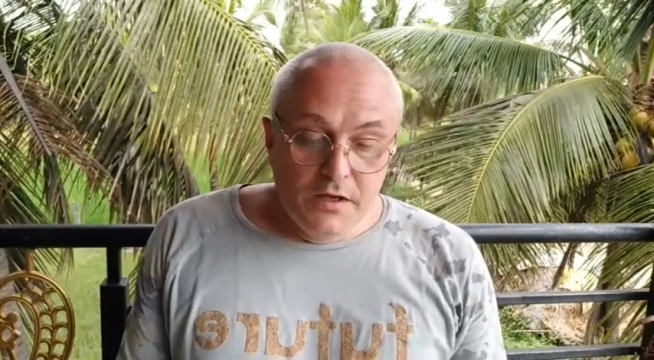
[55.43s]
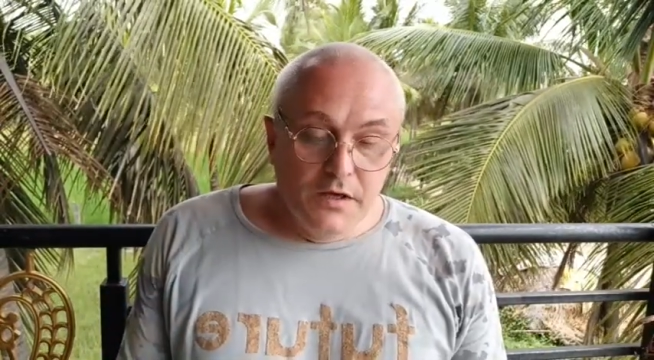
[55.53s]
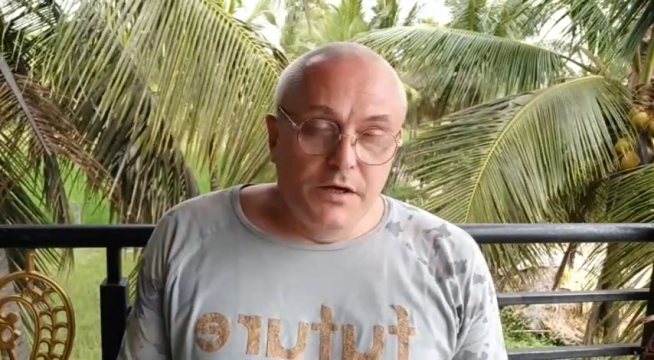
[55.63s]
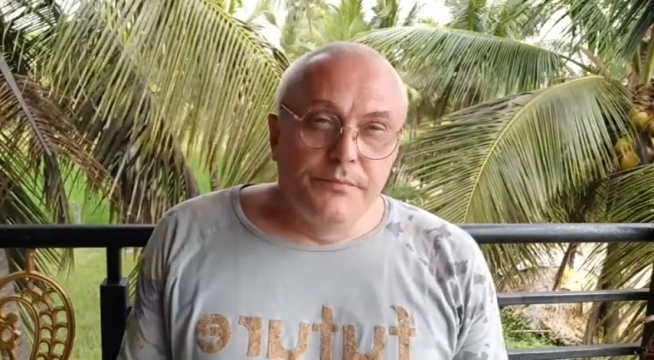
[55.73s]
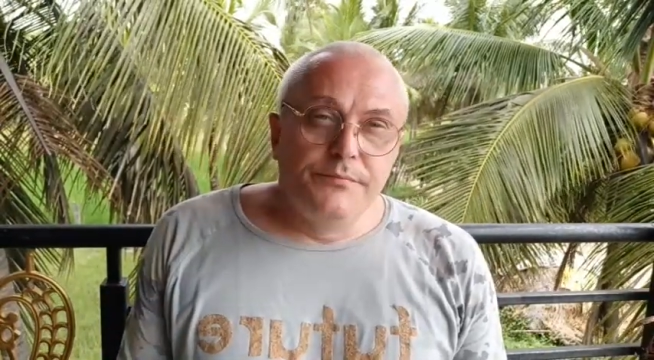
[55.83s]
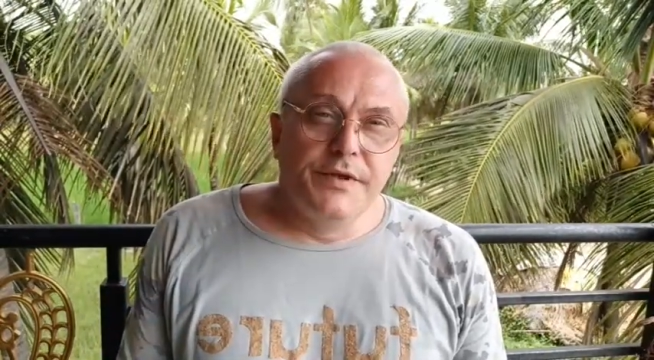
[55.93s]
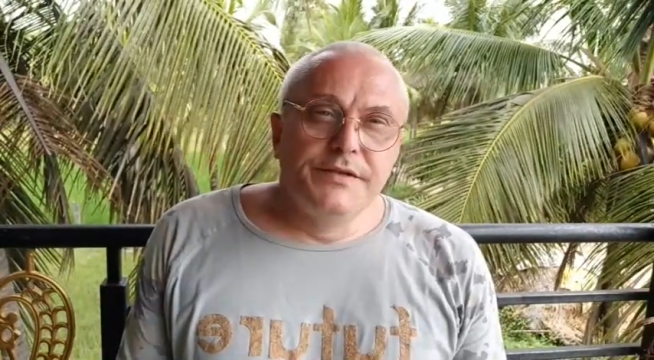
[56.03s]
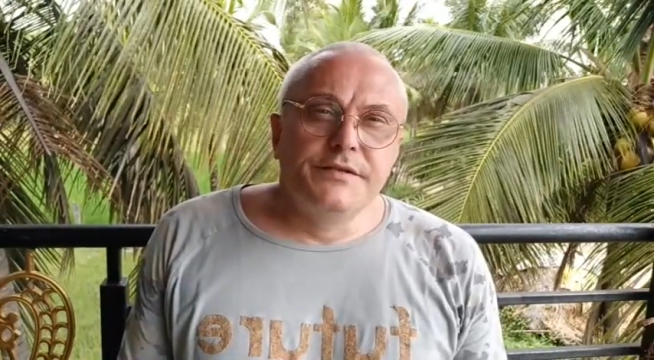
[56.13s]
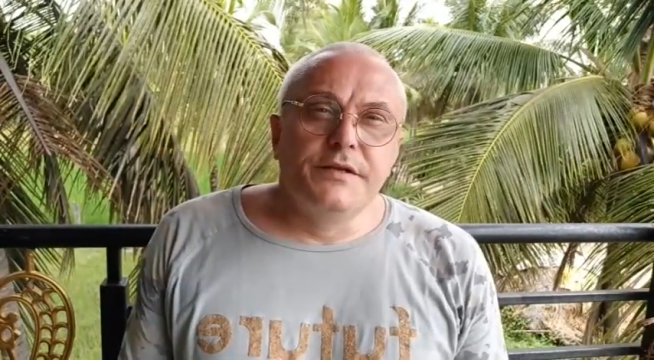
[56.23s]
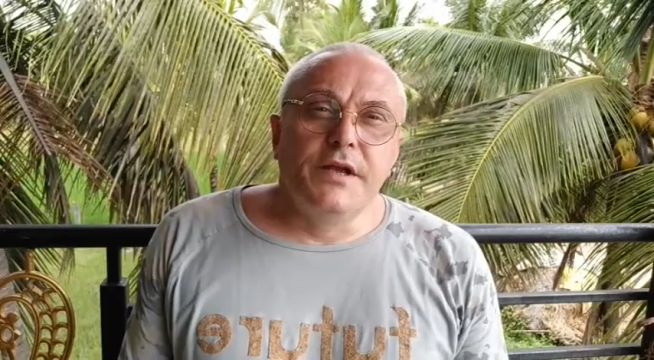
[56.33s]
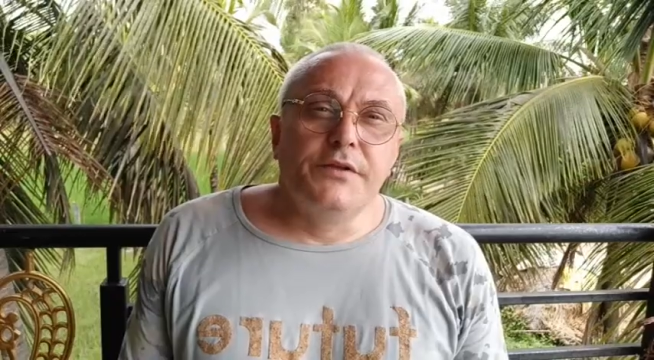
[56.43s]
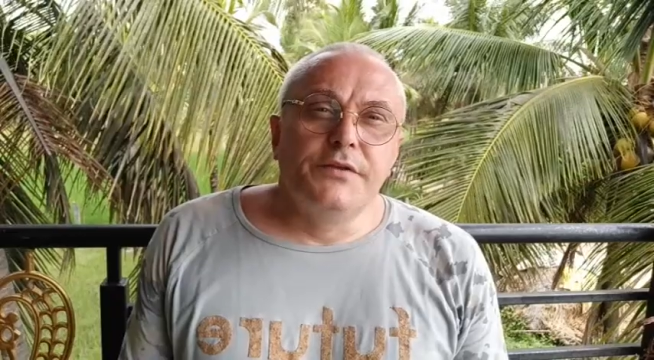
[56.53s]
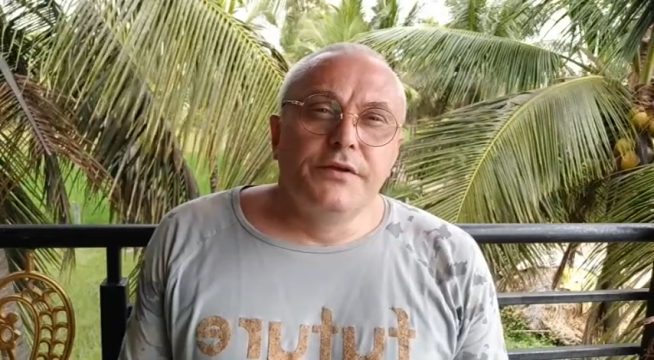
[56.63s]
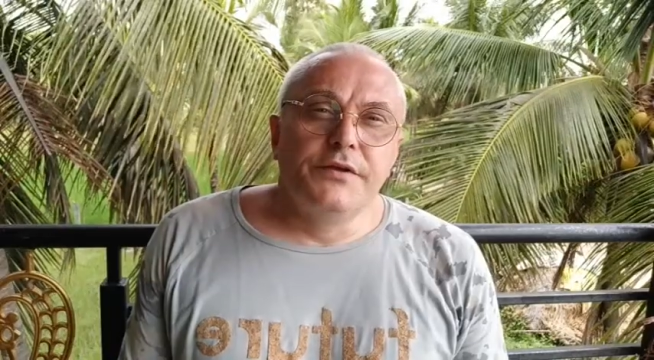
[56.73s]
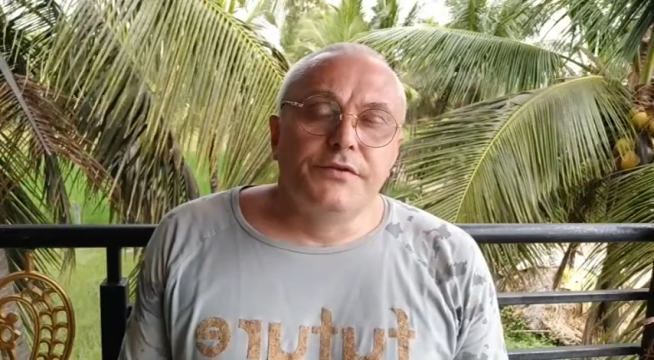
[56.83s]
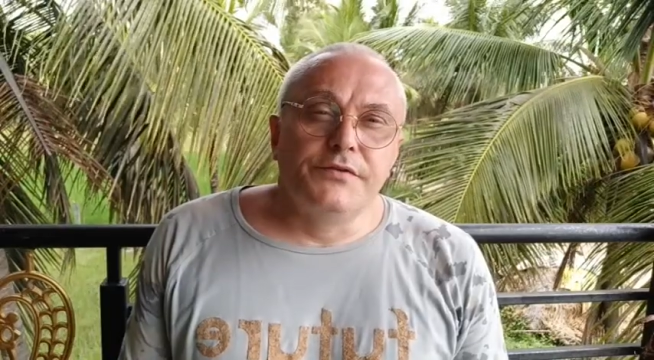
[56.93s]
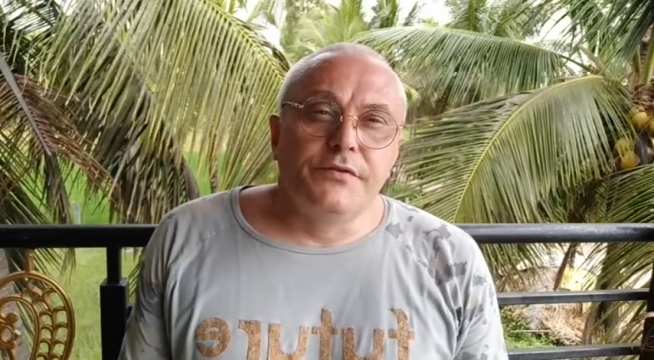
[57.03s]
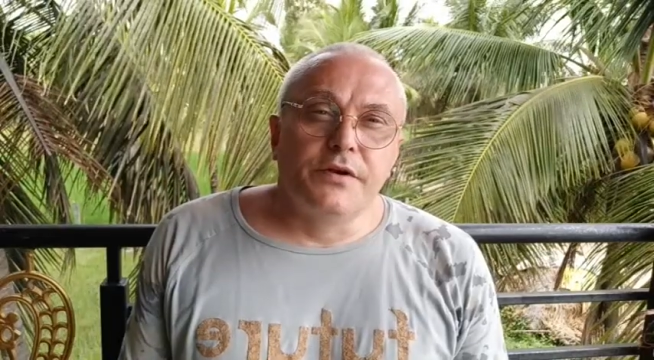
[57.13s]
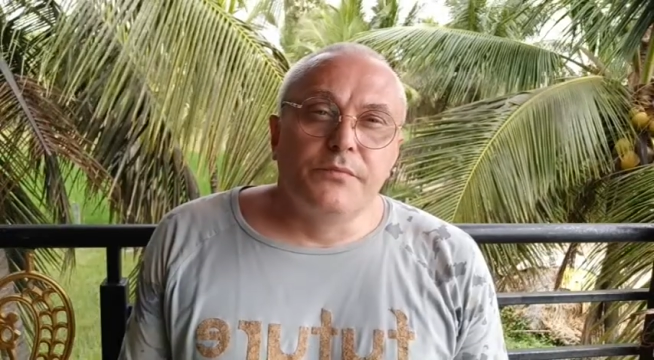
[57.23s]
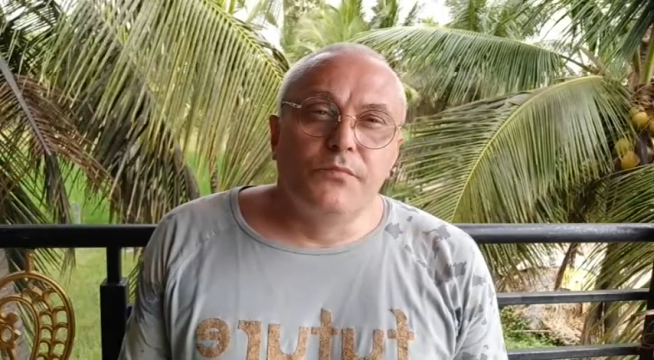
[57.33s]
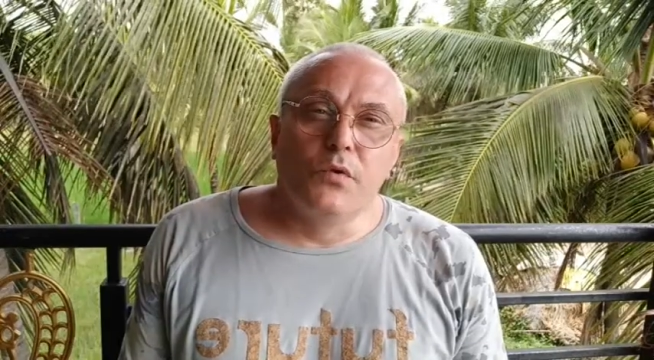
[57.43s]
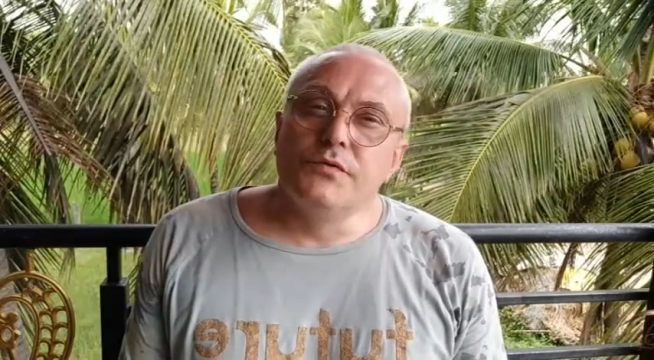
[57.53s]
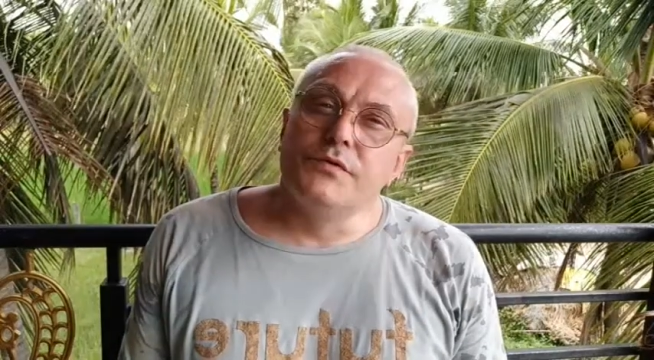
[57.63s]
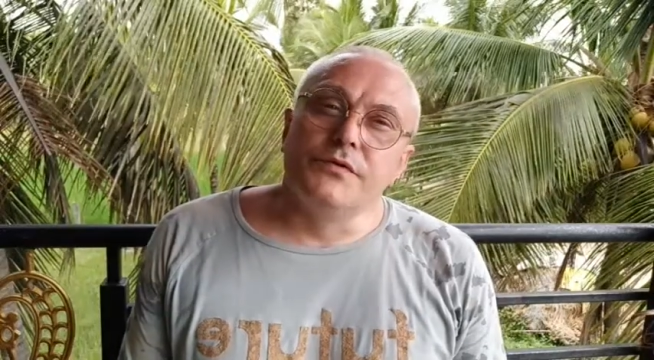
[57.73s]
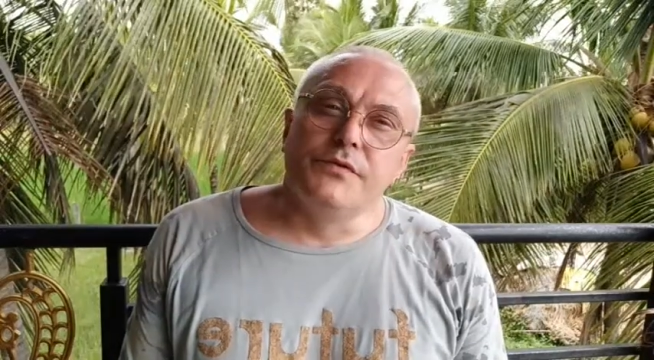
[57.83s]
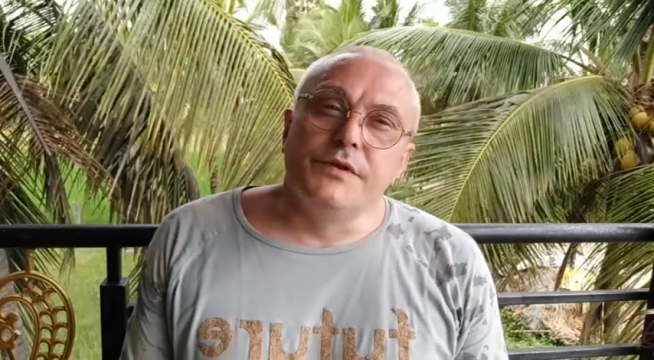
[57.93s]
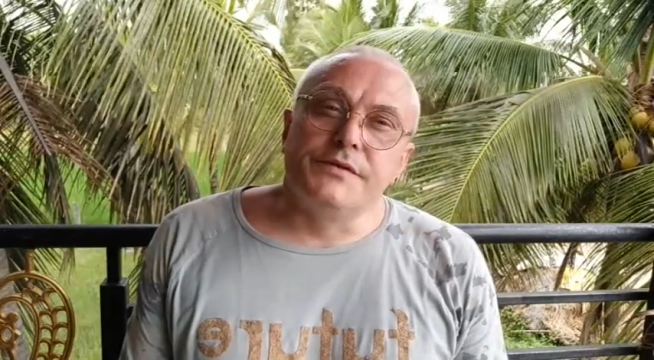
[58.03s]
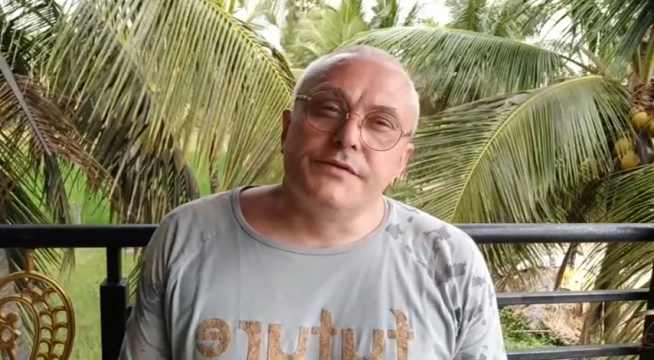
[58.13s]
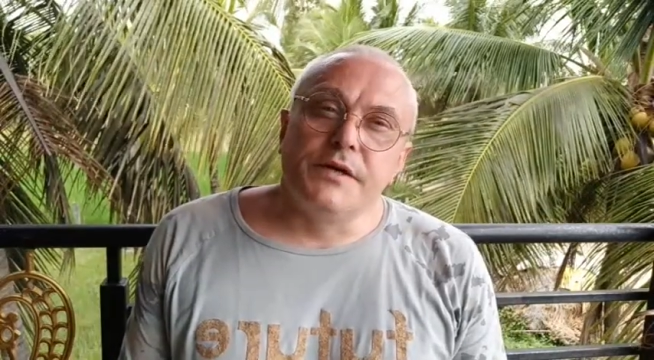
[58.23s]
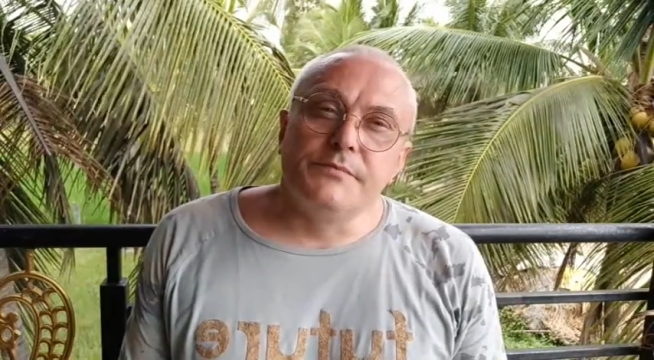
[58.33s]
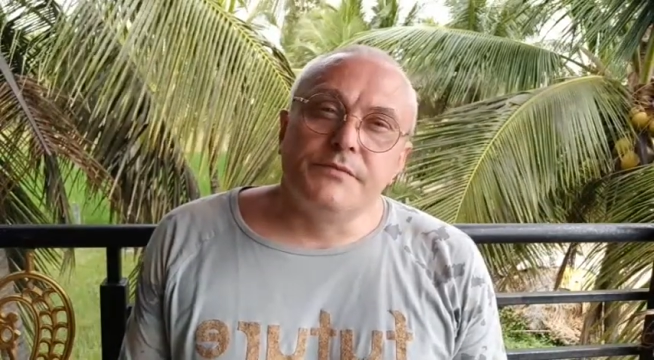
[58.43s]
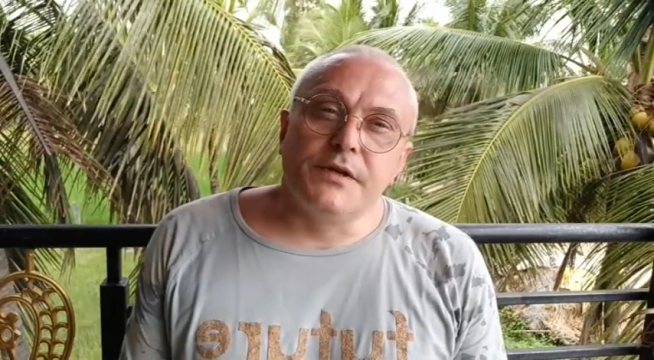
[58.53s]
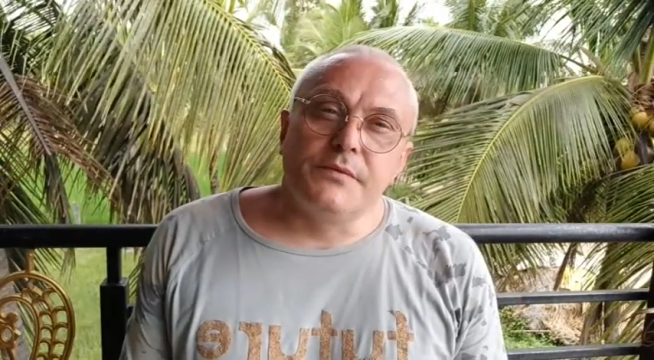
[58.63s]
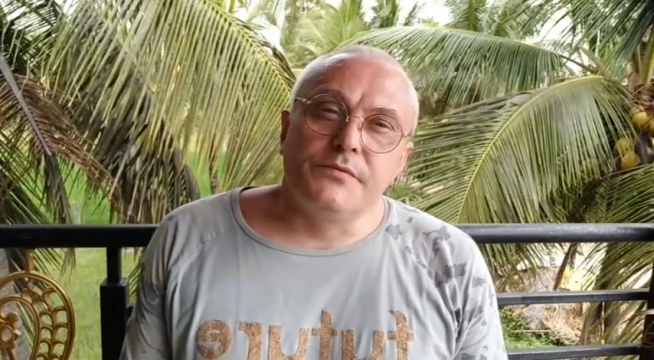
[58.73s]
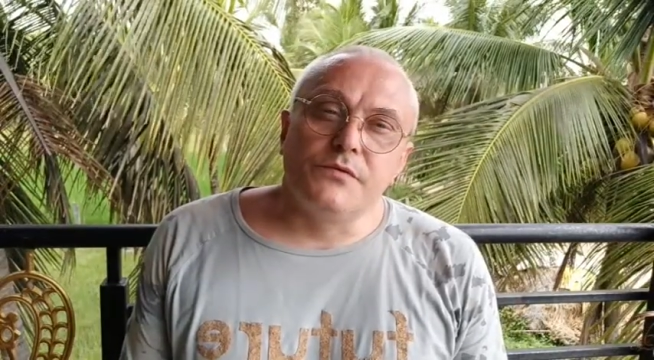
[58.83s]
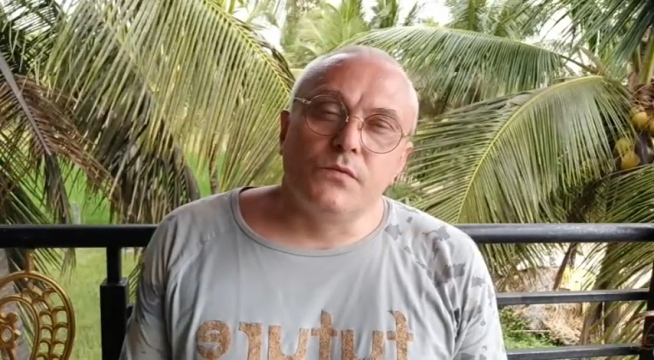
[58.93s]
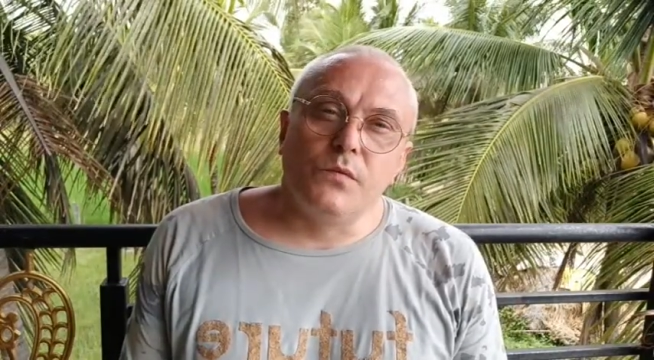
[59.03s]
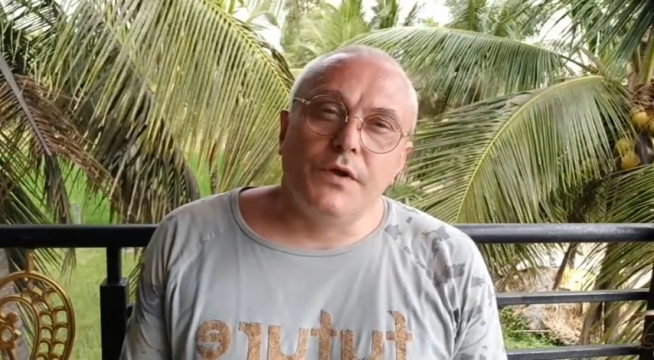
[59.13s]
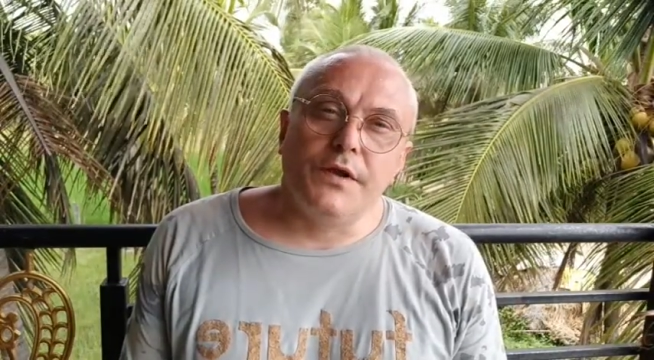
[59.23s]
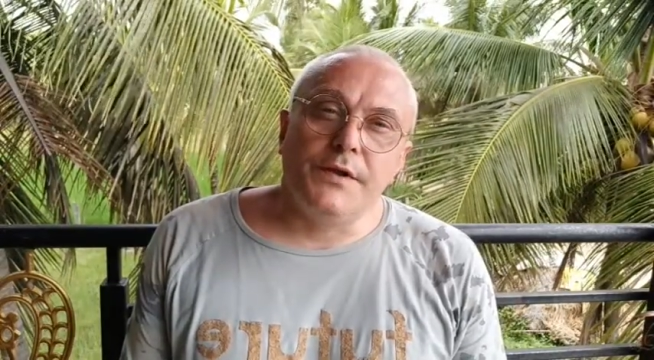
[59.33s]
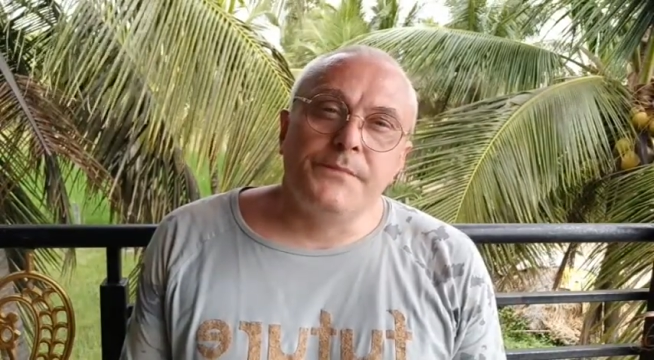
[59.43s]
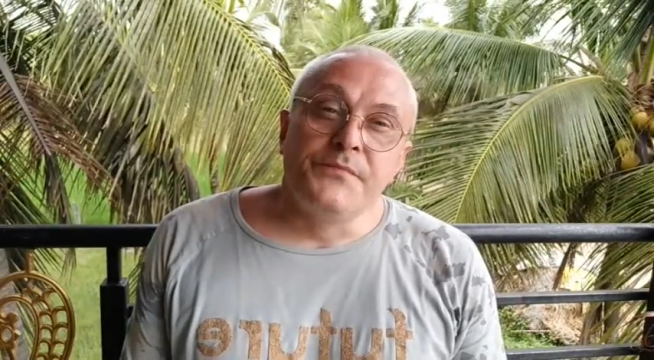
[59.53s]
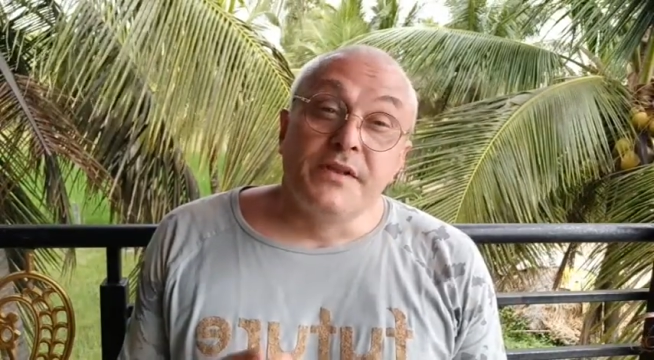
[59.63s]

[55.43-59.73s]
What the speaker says: Basically, I think it's very important that sometimes we